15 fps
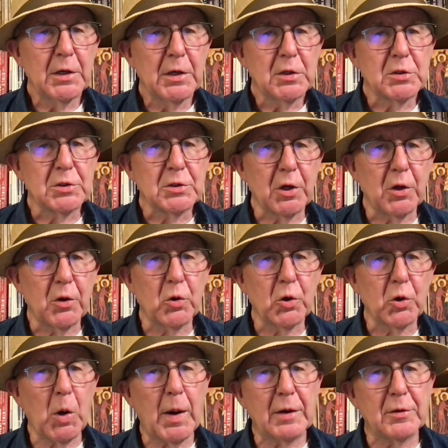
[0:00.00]
So
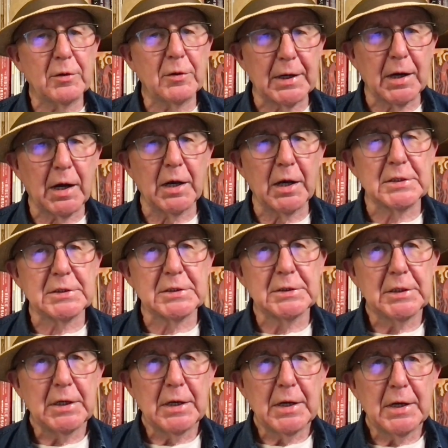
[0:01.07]
go out there, guys.
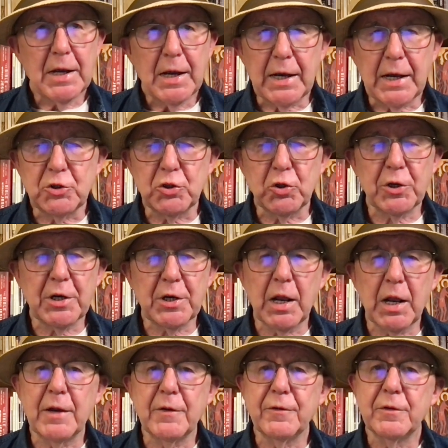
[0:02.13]
Enjoy your
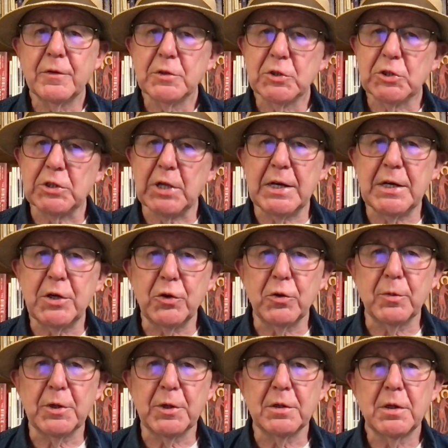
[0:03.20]
life. Stay
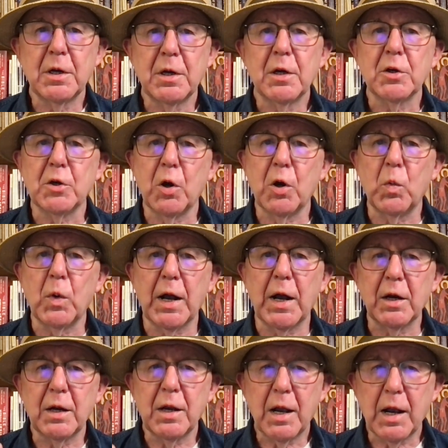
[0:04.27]
human. Go
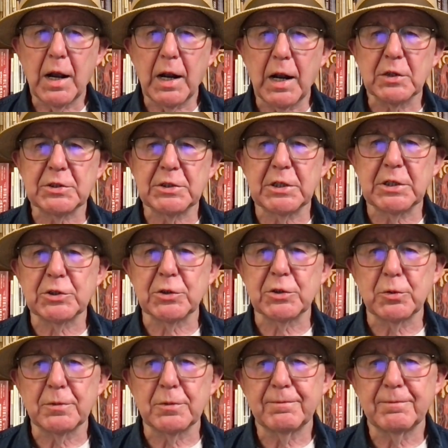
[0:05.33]
well. I'll see you
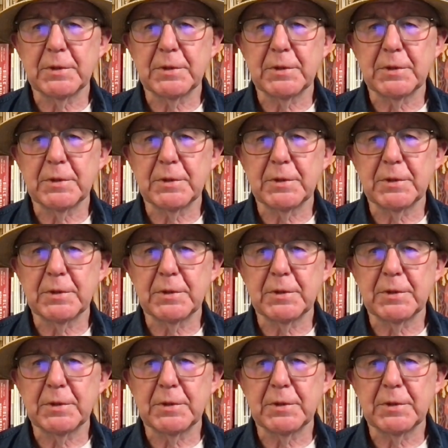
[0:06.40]
soon.